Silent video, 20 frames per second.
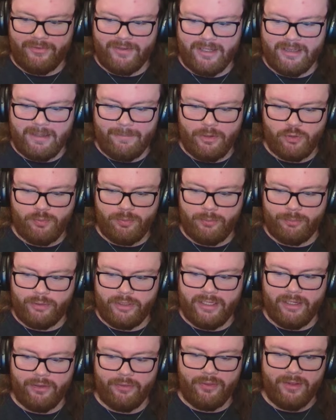not that much purple
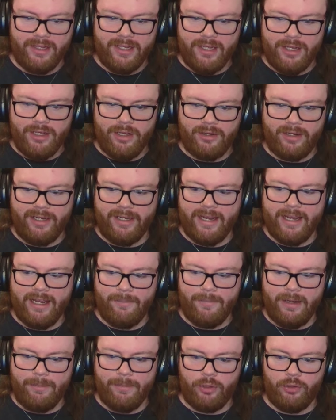health. Okay,
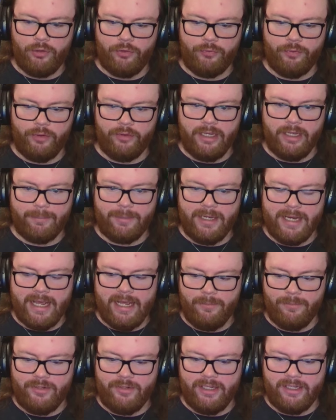now my bar is filled up.
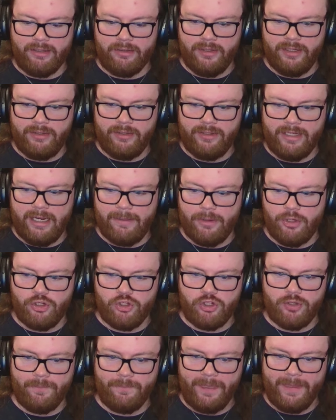Now I'm taking a lot of
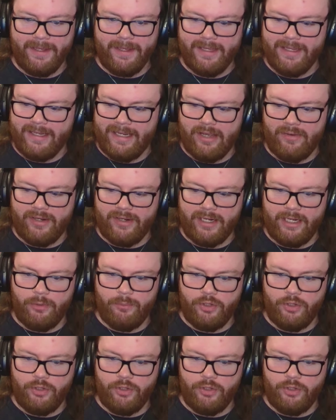damage. Now I kind of